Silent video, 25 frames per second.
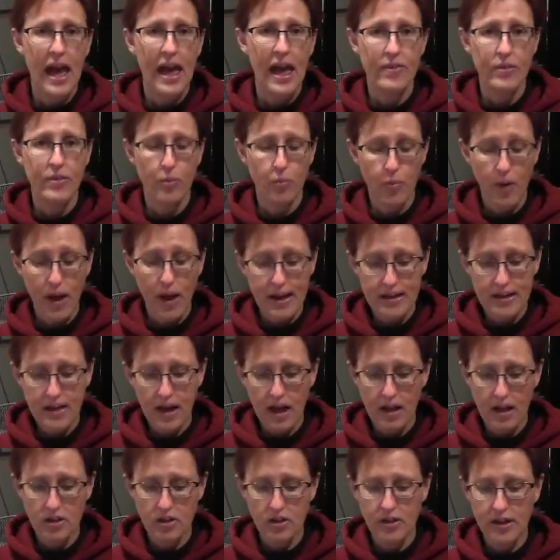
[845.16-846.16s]
and the red
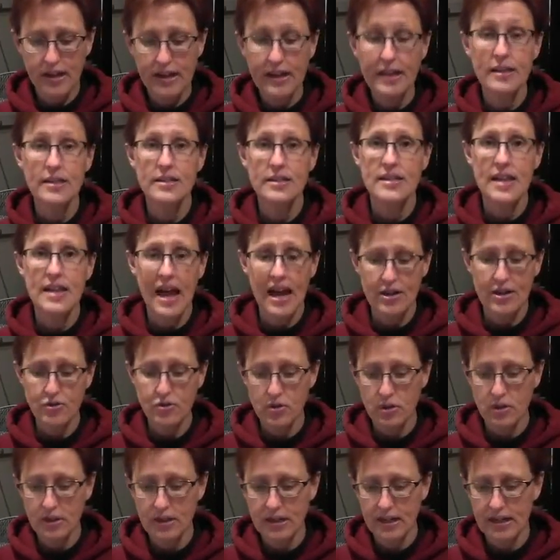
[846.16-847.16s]
color is
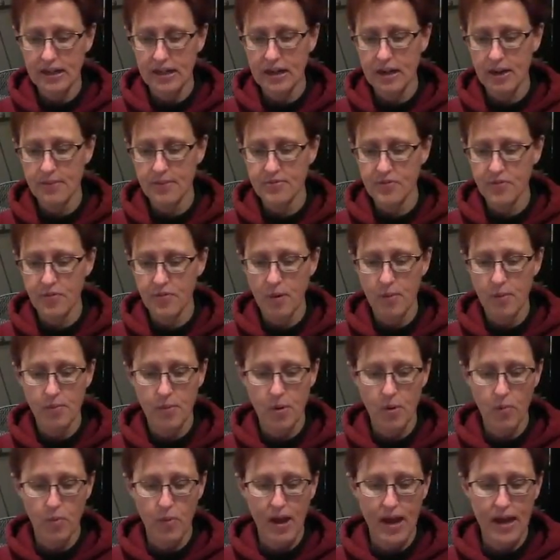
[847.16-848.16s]
natural, and it comes
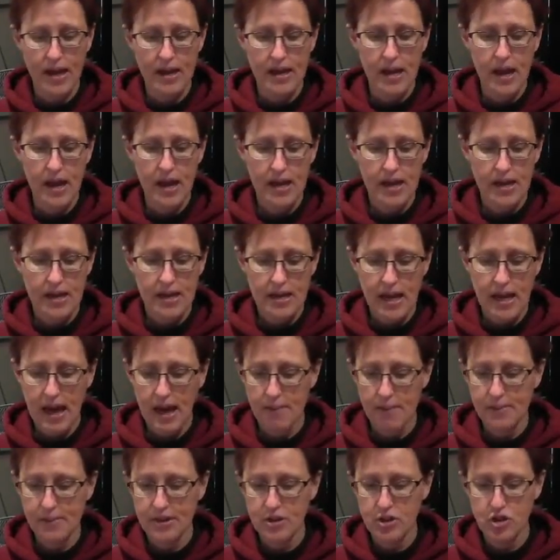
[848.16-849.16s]
from red
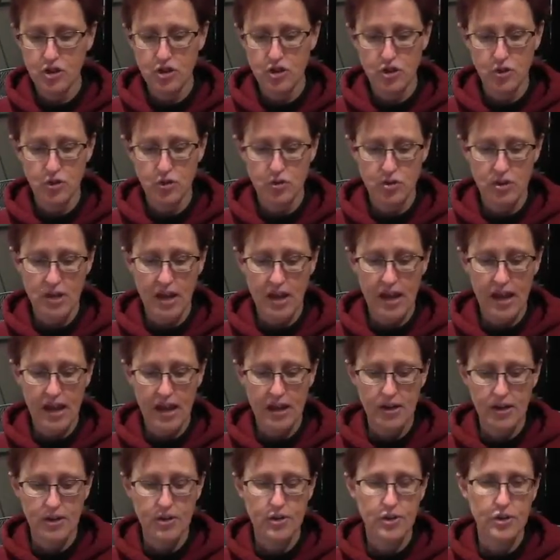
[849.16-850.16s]
cabbage juice
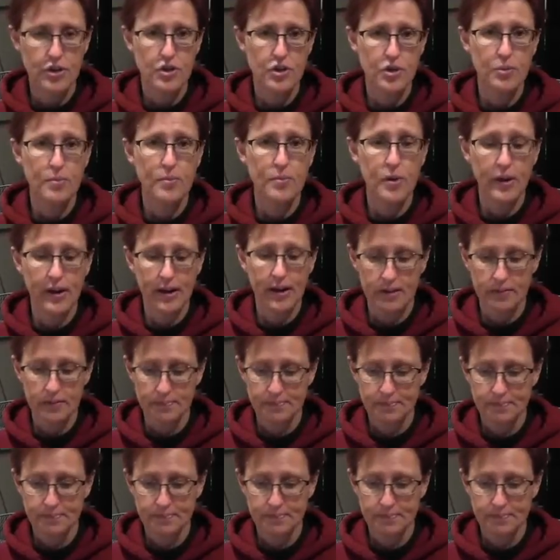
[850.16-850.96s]
and turmeric.